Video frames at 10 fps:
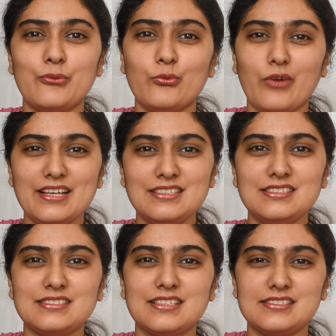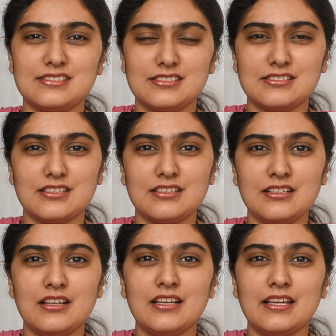Why this test is done?
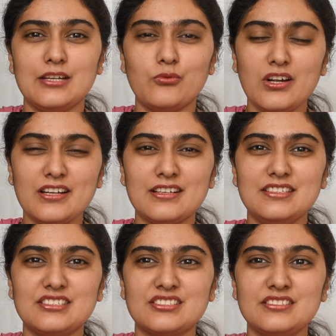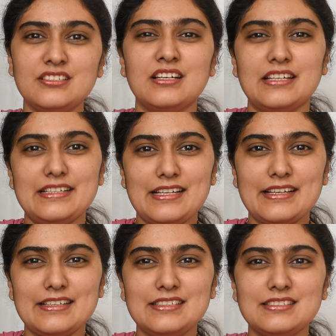In what condition it
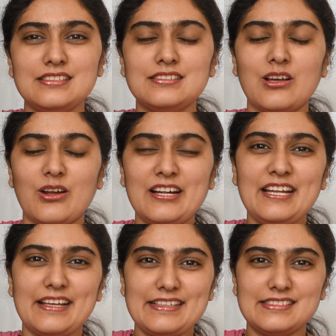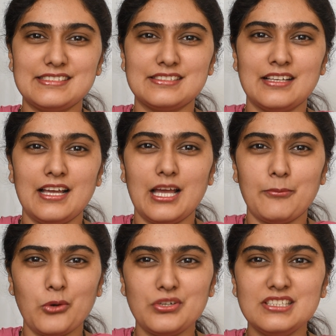increases and decreases?
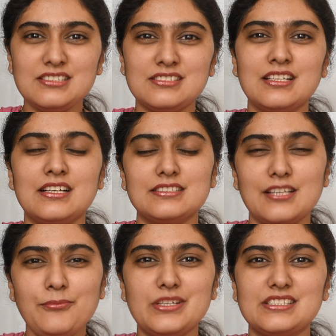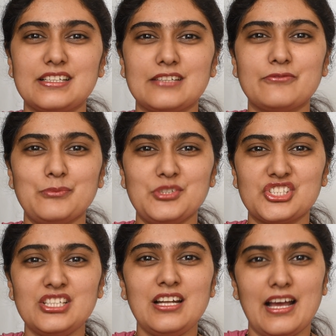About this, some basic
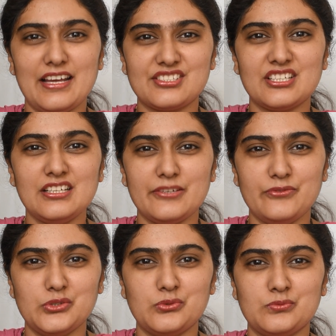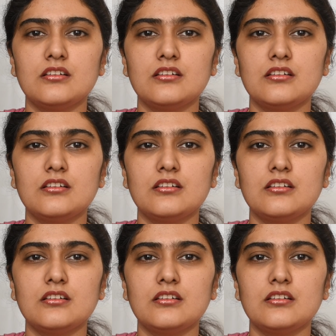information I shall give you.